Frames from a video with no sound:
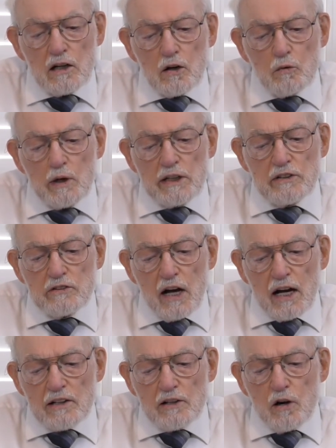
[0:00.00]
We do
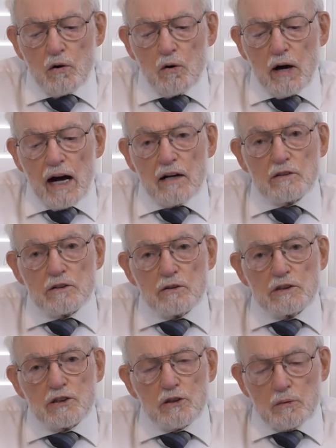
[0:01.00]
not know how to
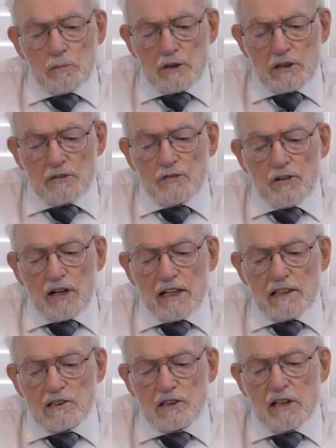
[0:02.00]
interpret the
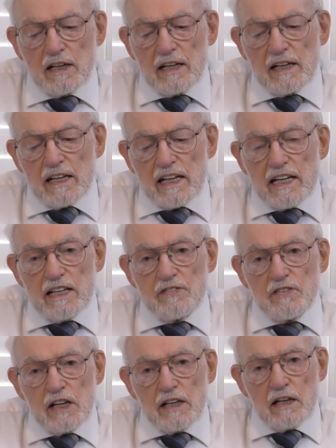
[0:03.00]
phrase
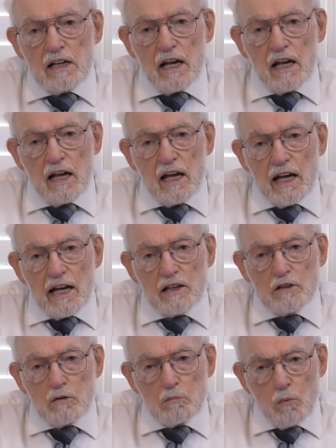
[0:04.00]
evening
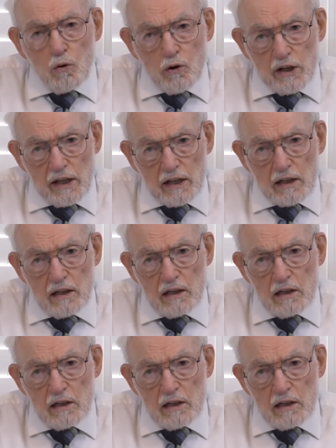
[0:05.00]
and morning.